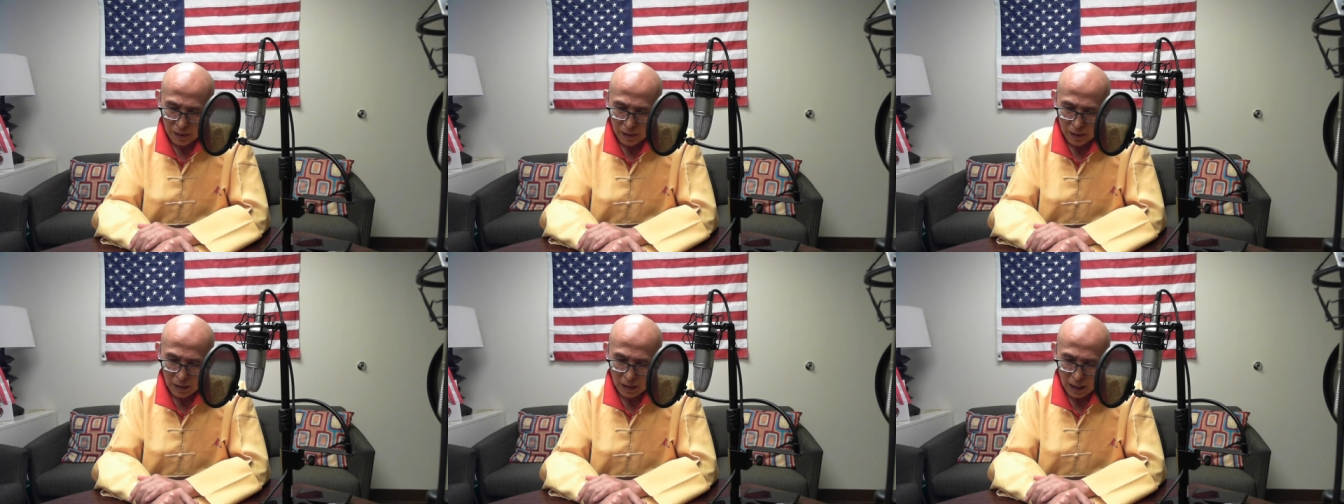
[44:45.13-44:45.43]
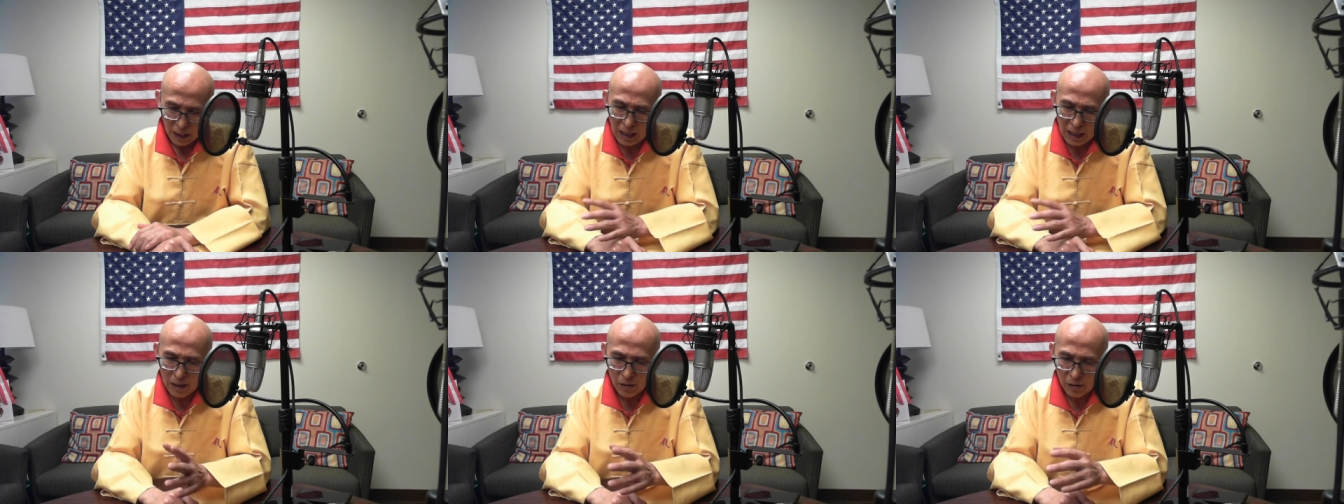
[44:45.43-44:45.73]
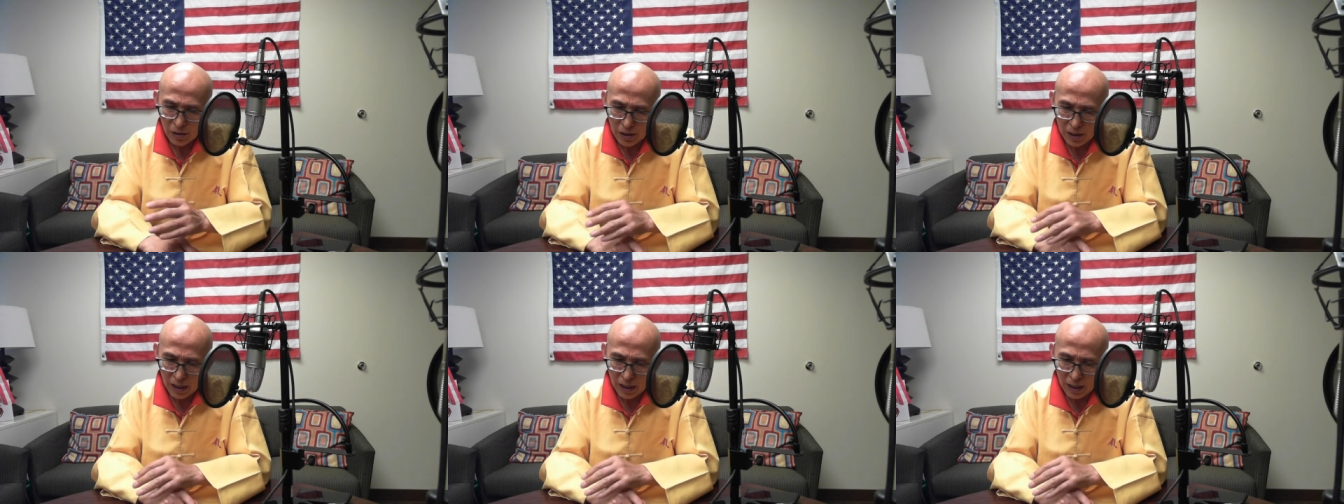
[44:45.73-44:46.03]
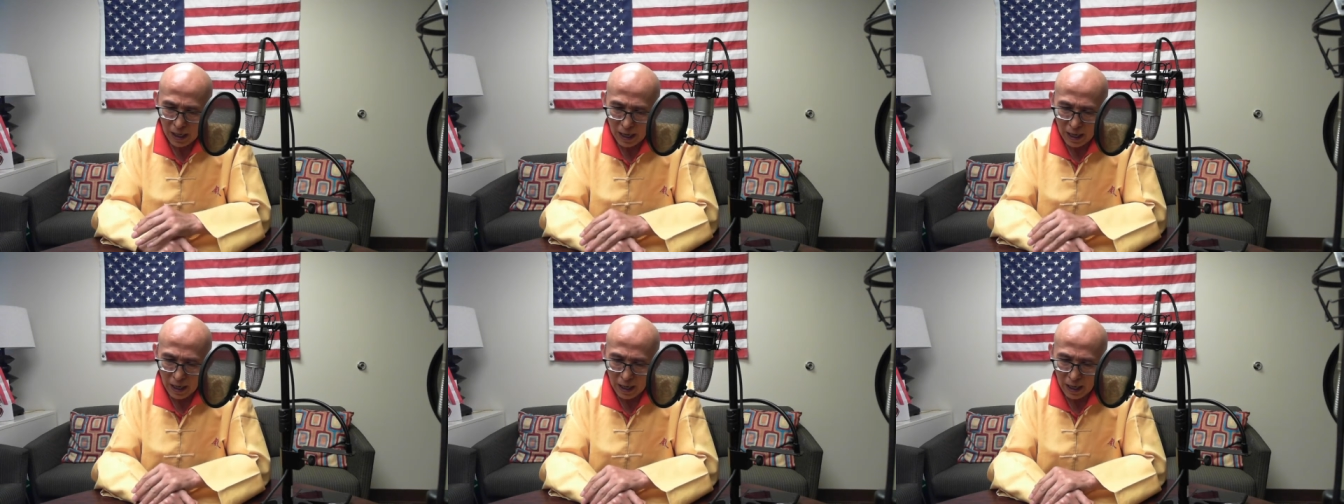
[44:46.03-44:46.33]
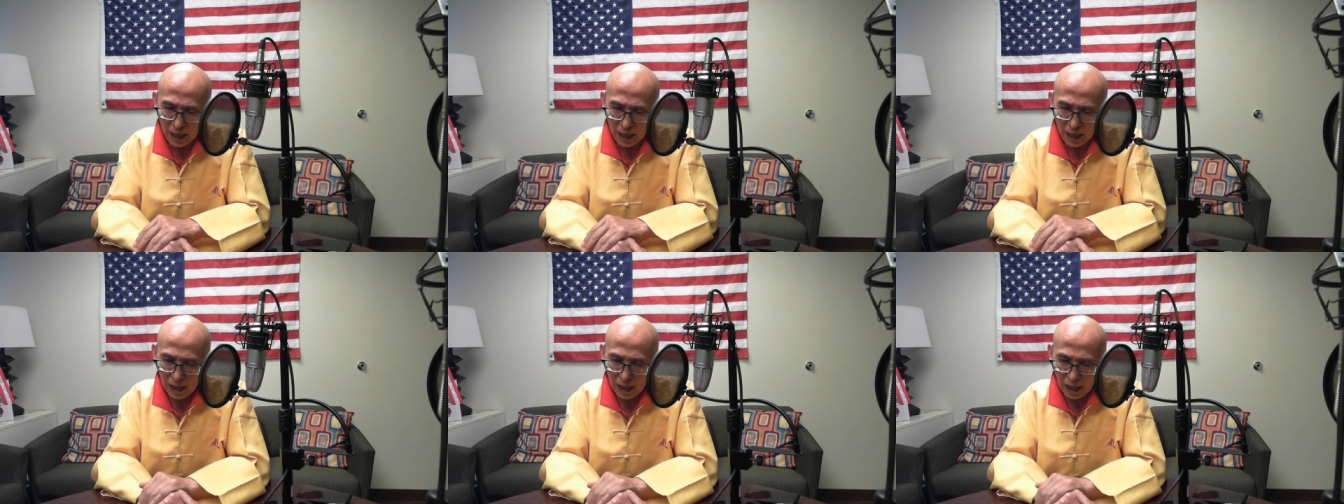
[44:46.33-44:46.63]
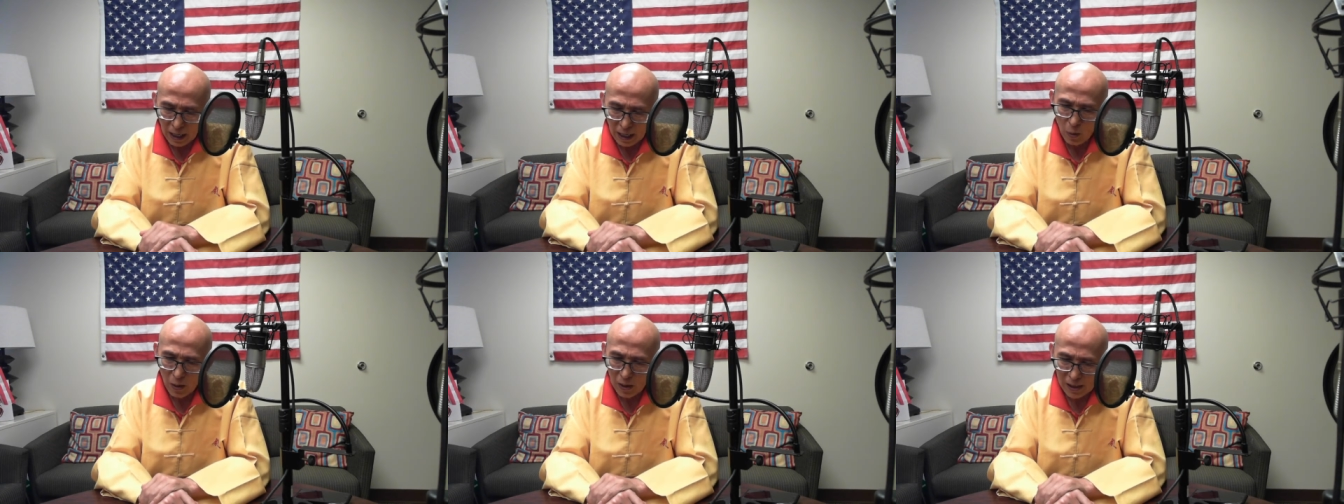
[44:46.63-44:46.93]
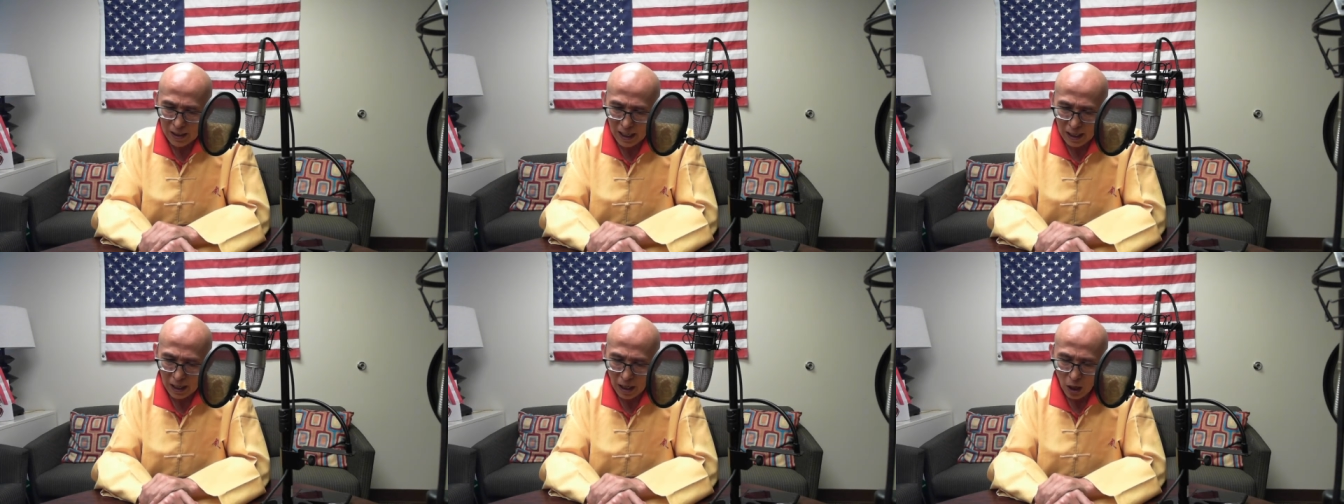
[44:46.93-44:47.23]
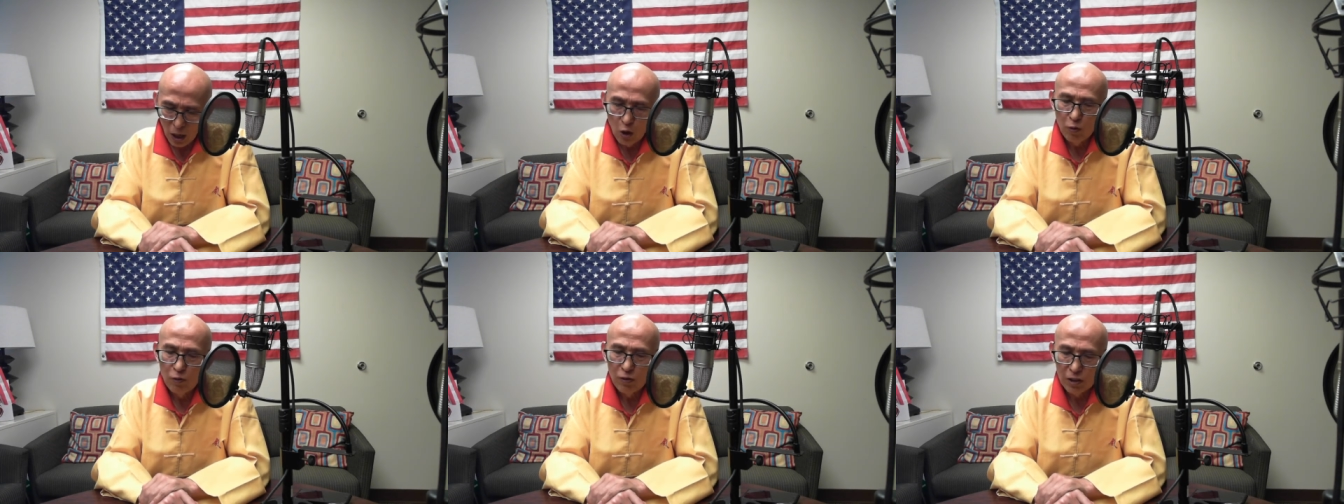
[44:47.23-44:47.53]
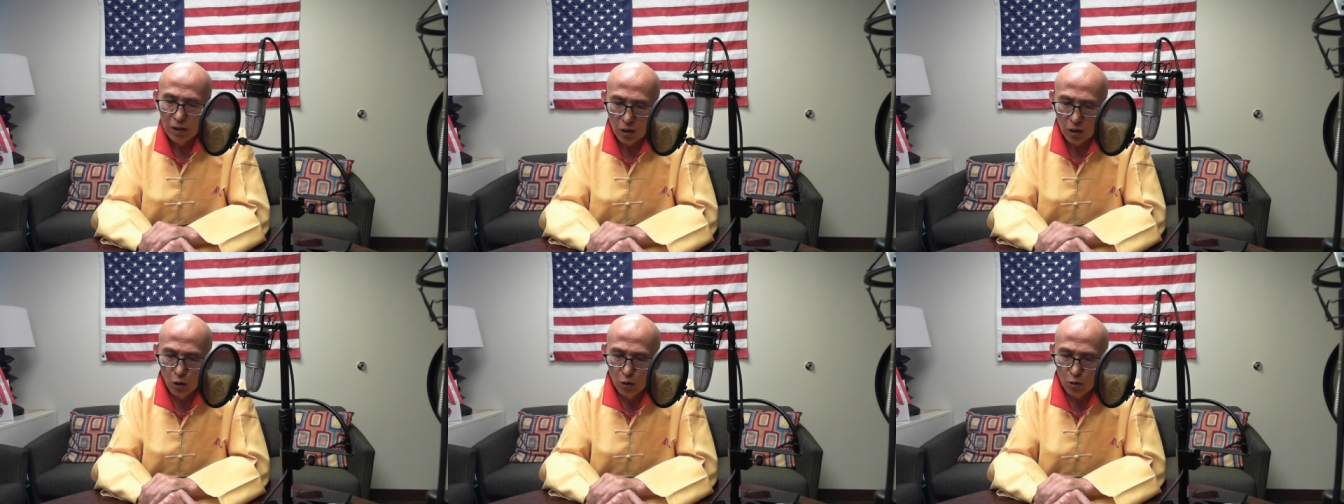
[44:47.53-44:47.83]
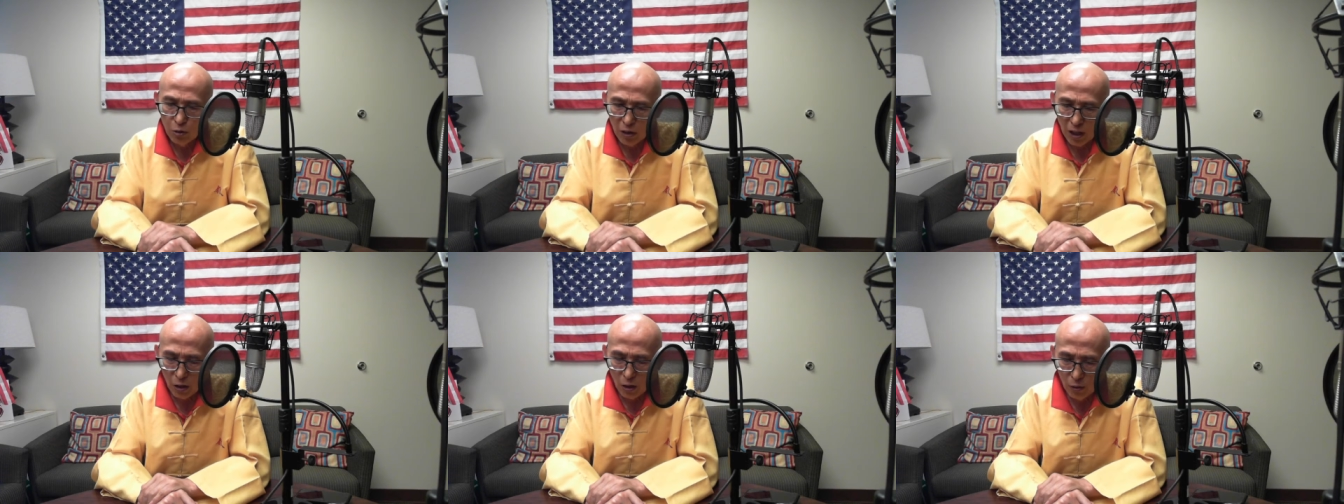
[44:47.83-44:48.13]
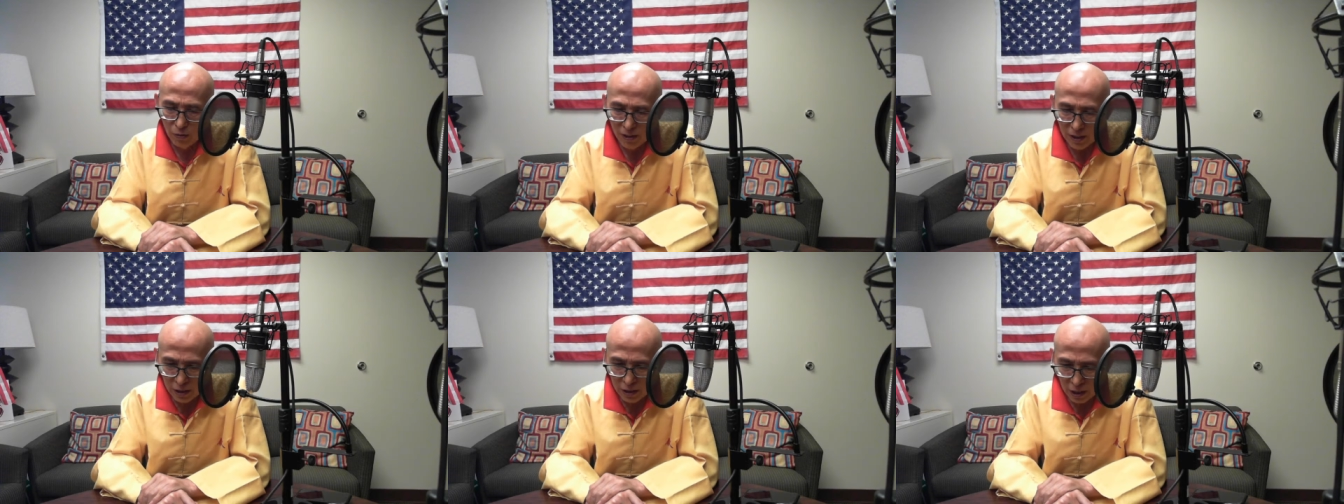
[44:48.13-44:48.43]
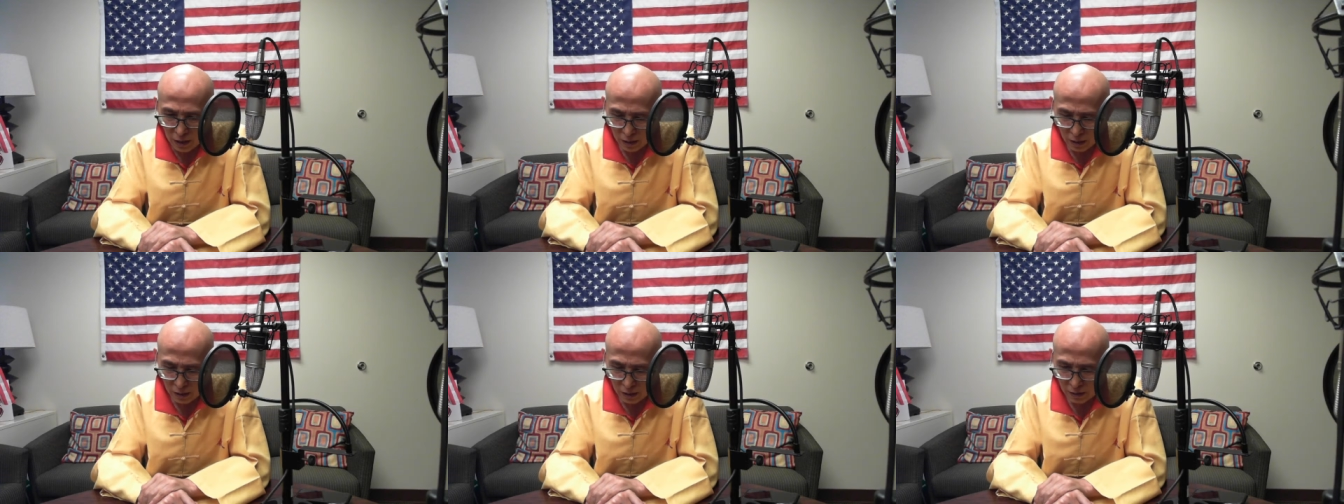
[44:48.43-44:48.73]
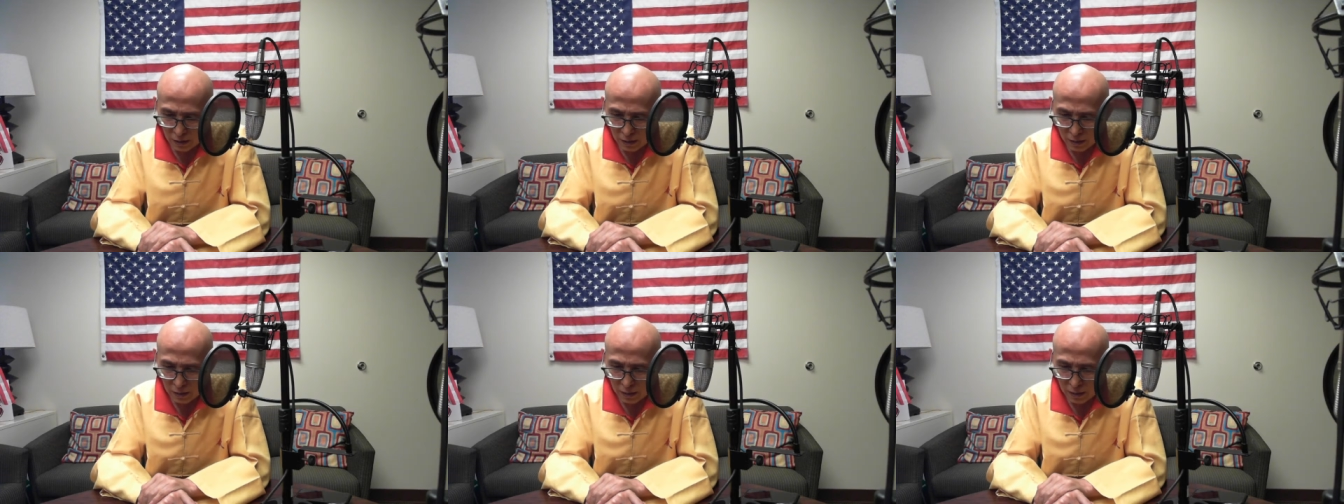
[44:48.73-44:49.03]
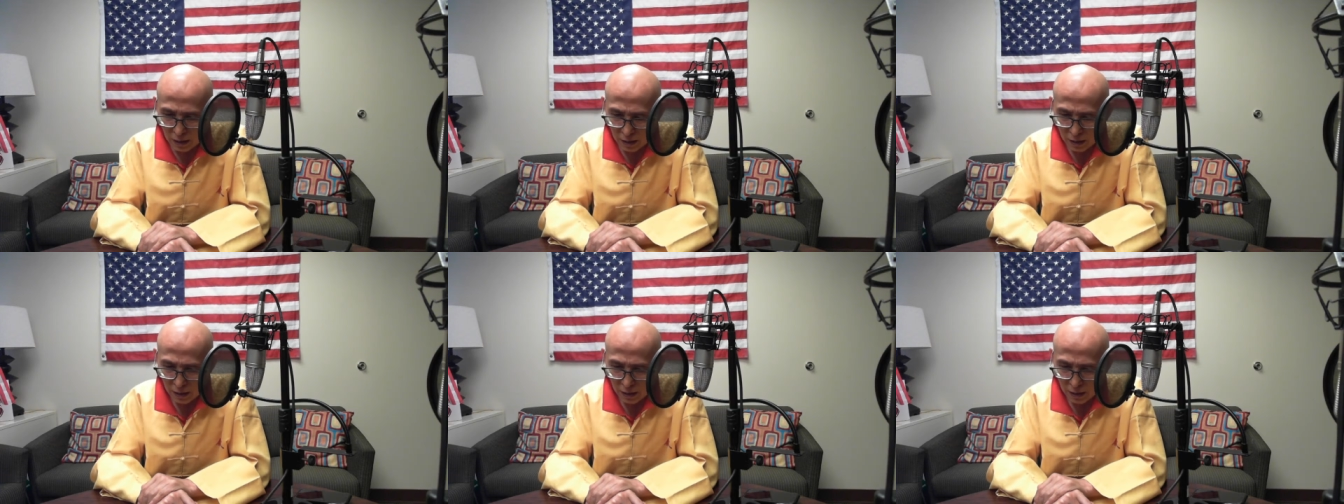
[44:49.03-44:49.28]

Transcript: I don't want to say totally overturned.